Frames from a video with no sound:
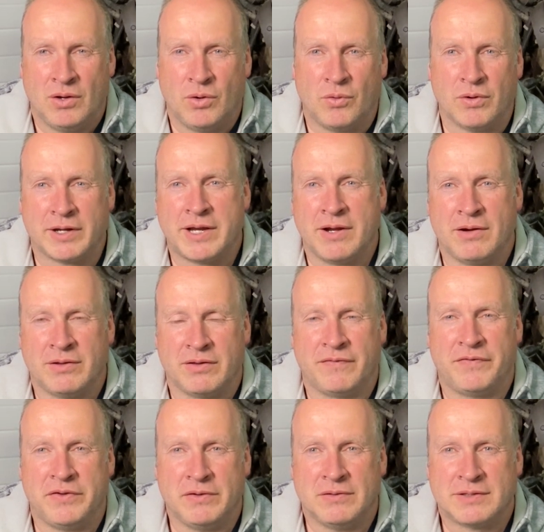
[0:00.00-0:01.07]
working on the
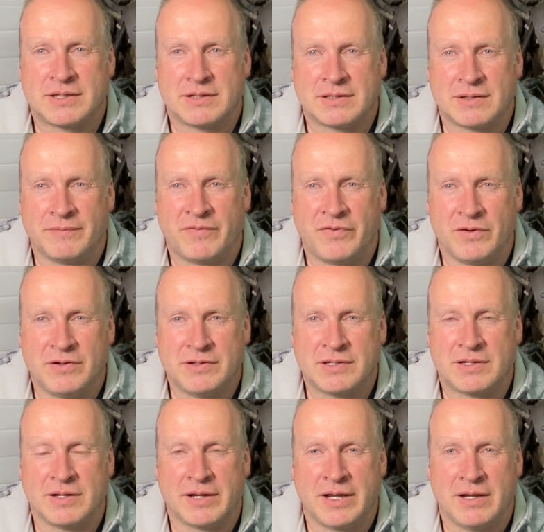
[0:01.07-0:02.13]
fuel system
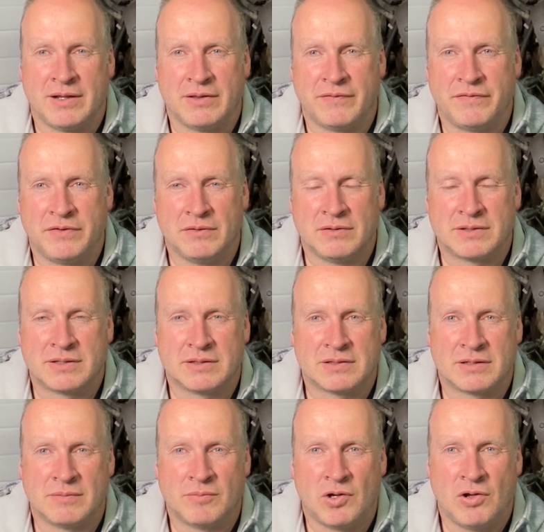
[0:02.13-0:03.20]
first and getting the fuel
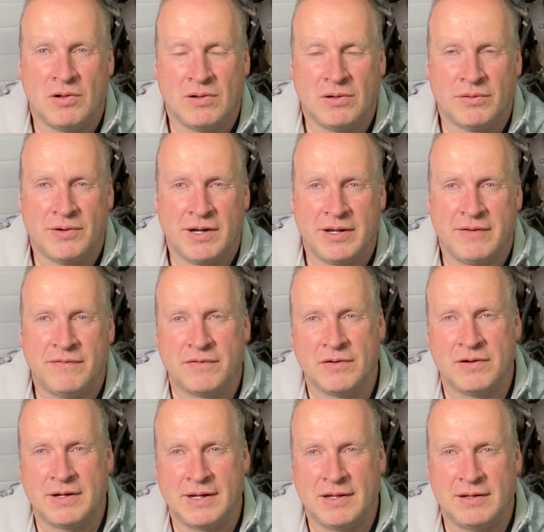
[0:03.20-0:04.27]
system all ready
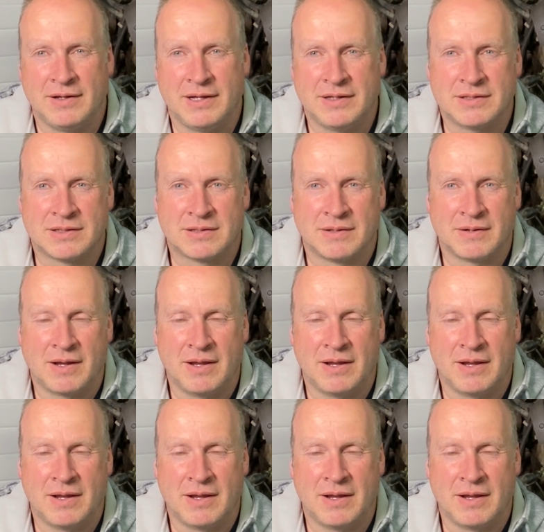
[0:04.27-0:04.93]
for an LS.